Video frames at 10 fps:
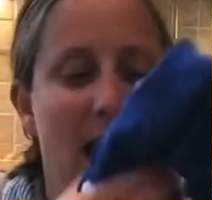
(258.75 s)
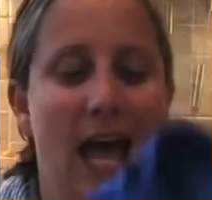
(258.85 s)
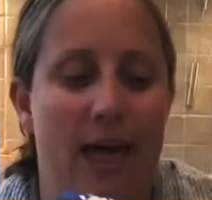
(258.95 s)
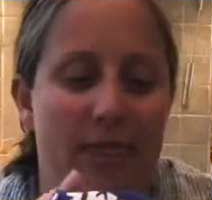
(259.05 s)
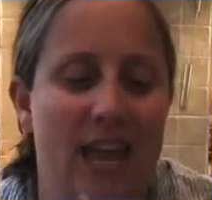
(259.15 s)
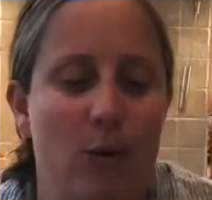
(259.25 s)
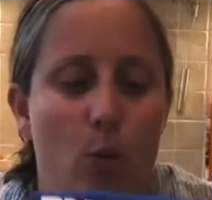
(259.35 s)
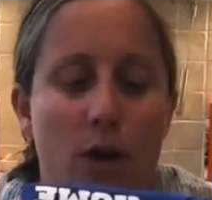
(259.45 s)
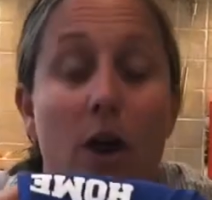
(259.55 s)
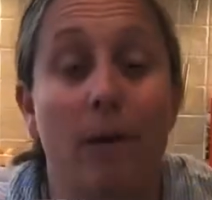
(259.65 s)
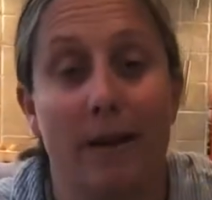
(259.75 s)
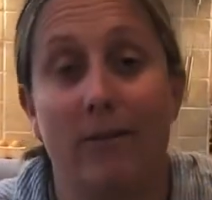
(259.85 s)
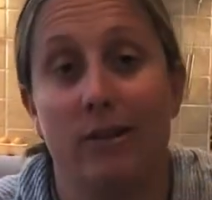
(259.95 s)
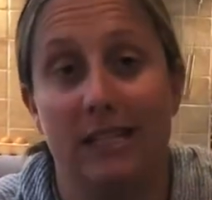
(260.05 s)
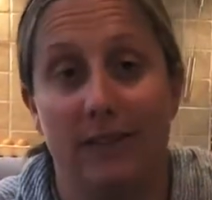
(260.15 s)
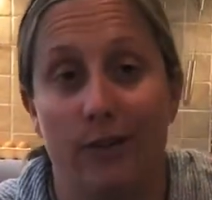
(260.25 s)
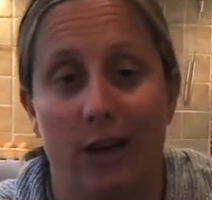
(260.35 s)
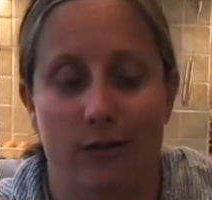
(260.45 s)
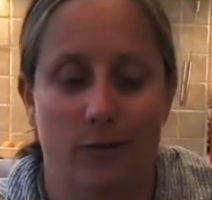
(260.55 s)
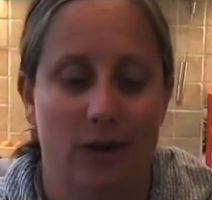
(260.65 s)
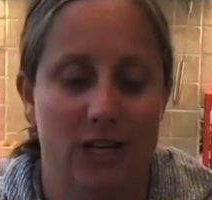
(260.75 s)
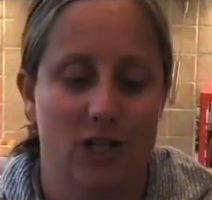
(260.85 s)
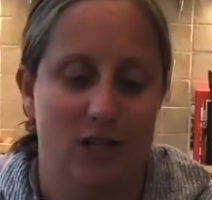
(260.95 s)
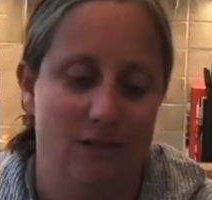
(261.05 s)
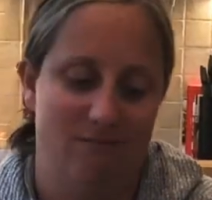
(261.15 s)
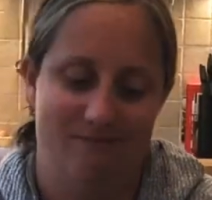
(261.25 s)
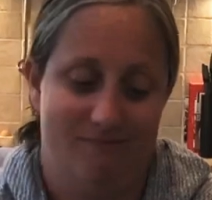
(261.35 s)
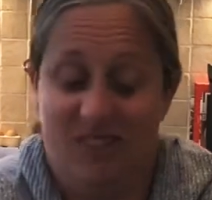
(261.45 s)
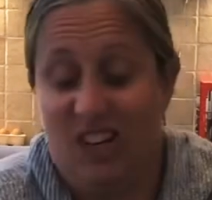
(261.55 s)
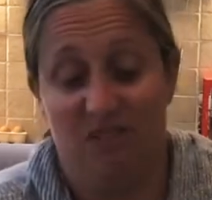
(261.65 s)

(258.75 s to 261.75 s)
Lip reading: And they were £9.95, which, you know,